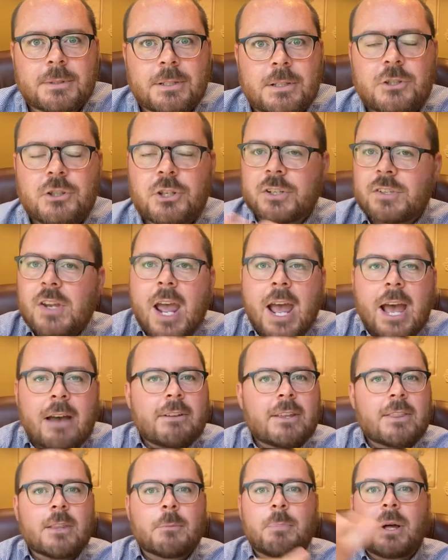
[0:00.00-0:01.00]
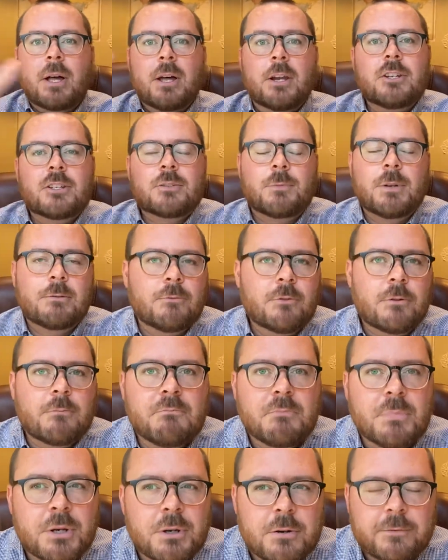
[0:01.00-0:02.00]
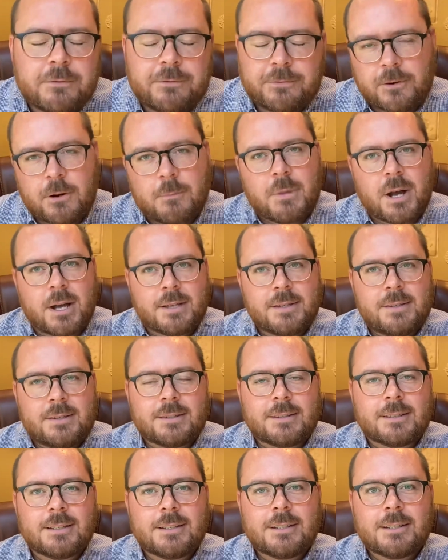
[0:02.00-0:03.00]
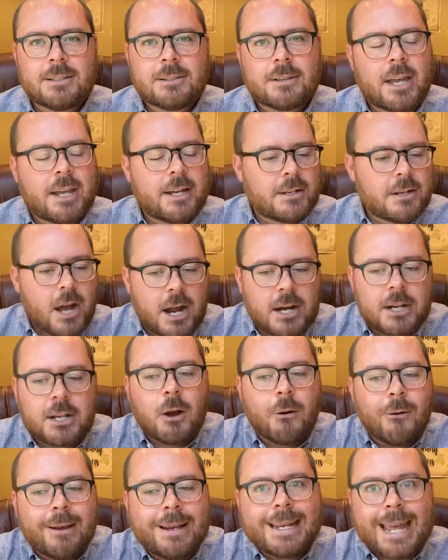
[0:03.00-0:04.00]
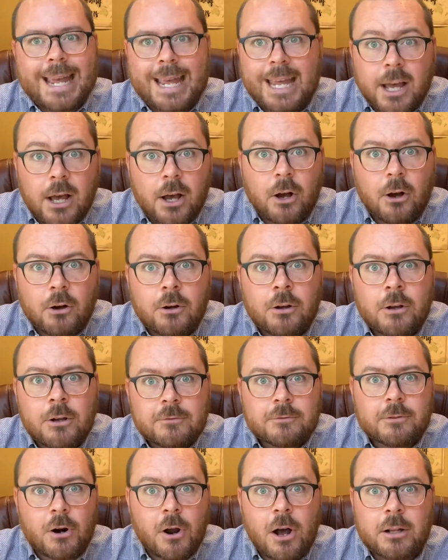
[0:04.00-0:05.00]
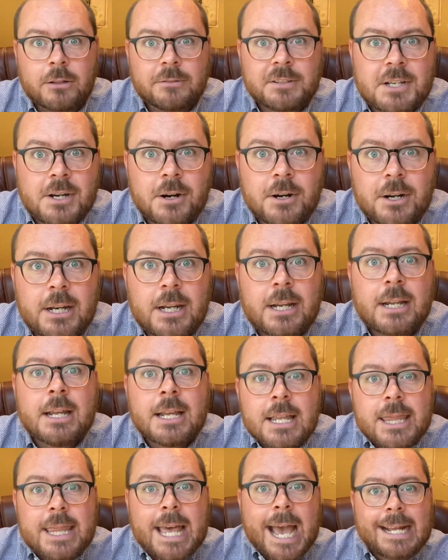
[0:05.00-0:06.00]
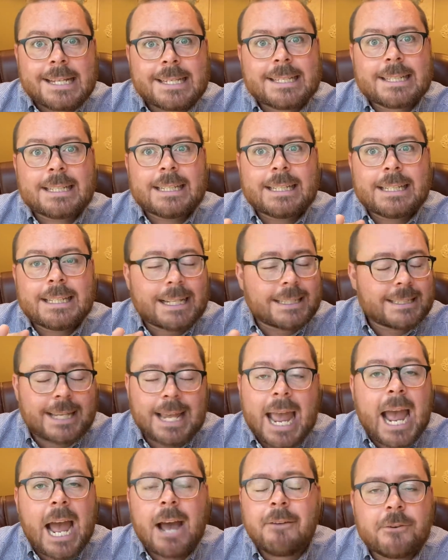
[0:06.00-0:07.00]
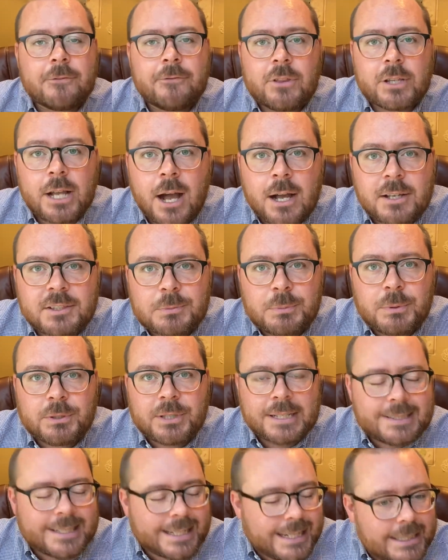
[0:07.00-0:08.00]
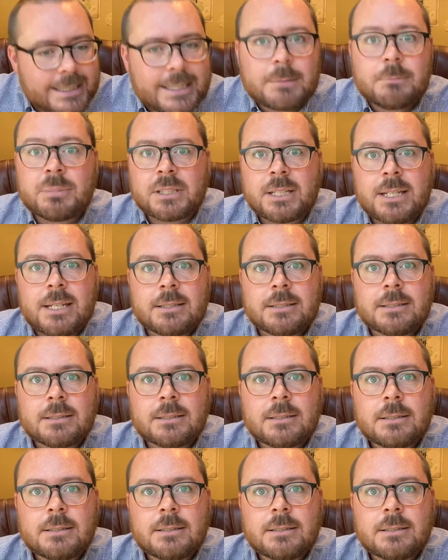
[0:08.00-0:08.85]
Just having the punishment removed from us like not going to hell for all of eternity, that's, a, that's half of the gospel. That's incomplete.